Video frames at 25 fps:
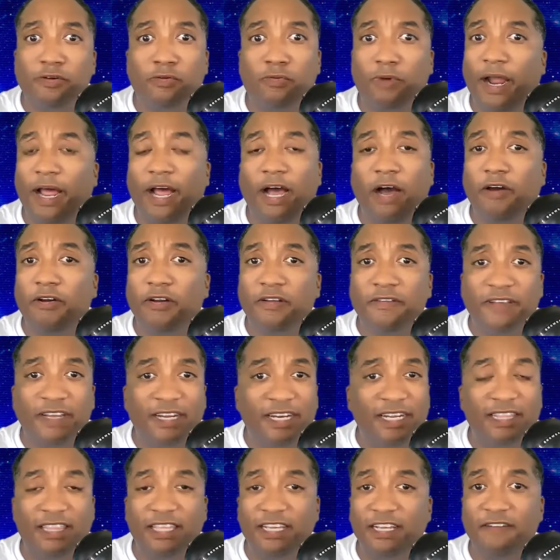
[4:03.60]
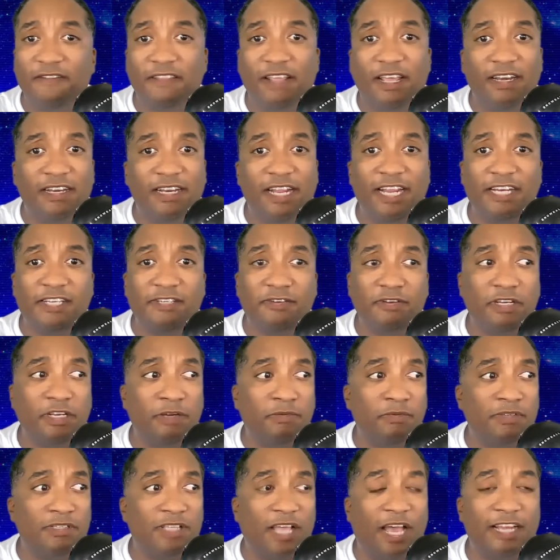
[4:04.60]
around or anything of that nature.
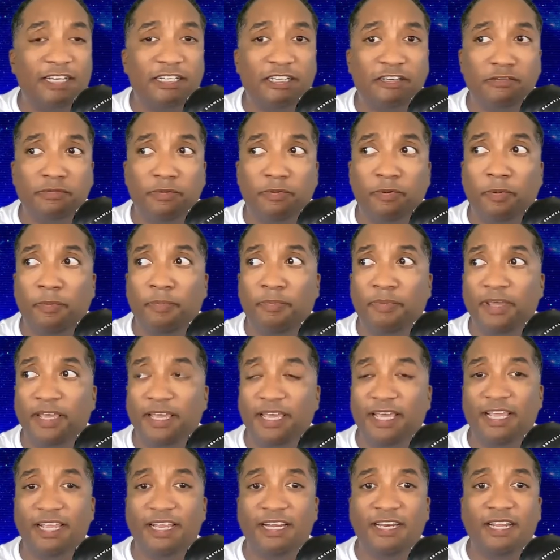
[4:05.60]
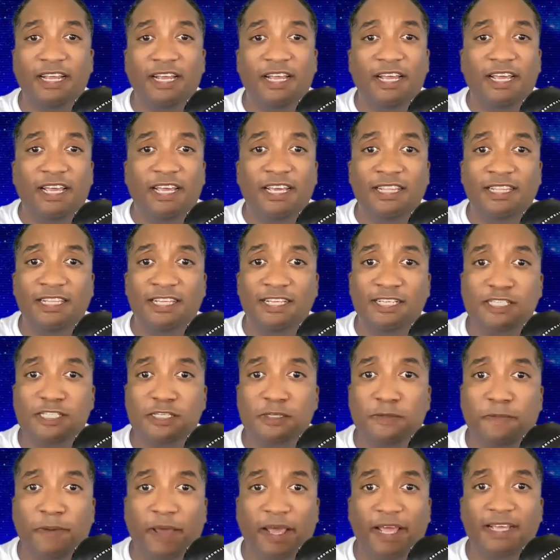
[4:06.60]
I just remember being in this
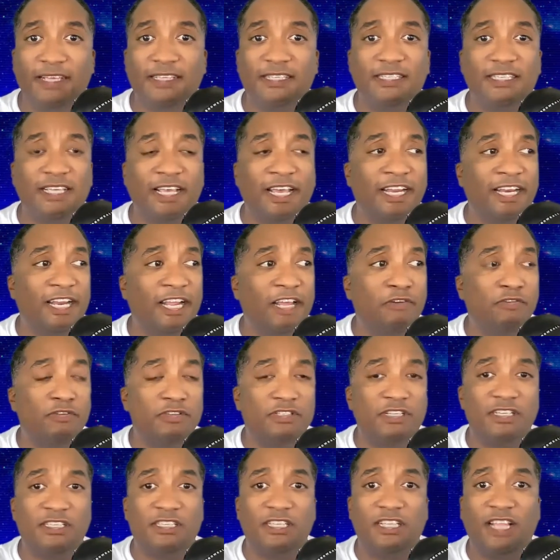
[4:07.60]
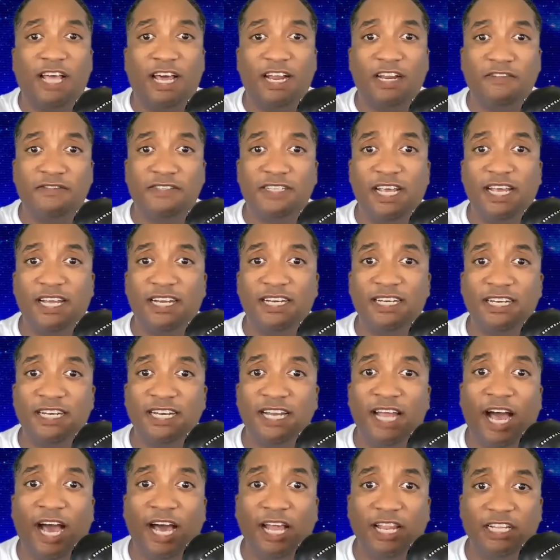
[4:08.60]
space and it was just a lot of
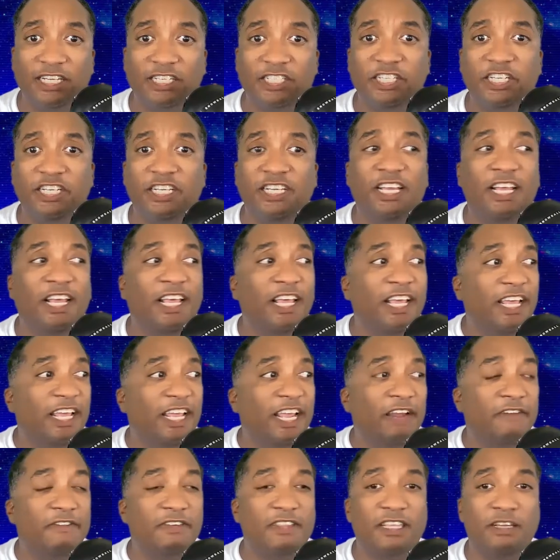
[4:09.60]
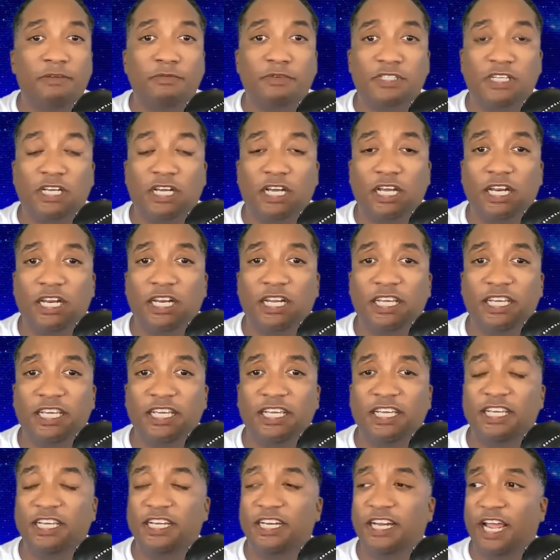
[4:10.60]
technology. Everything was
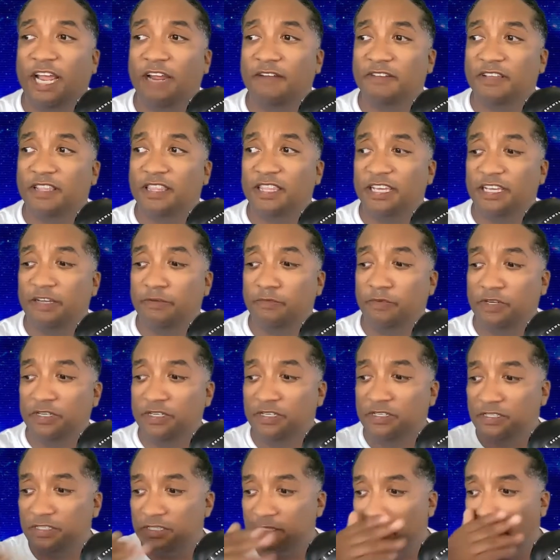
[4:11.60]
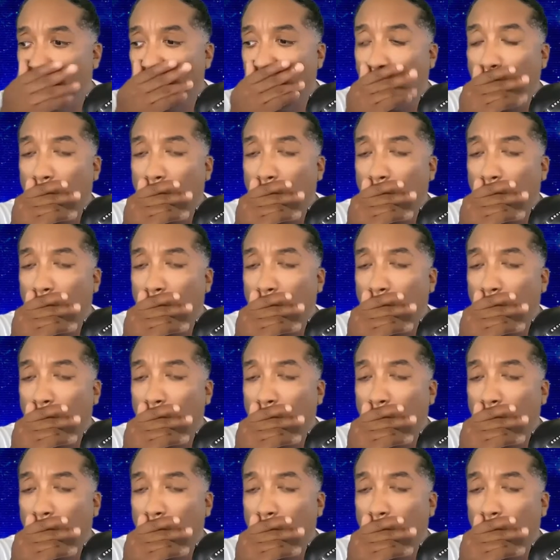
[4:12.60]
clean. Everything was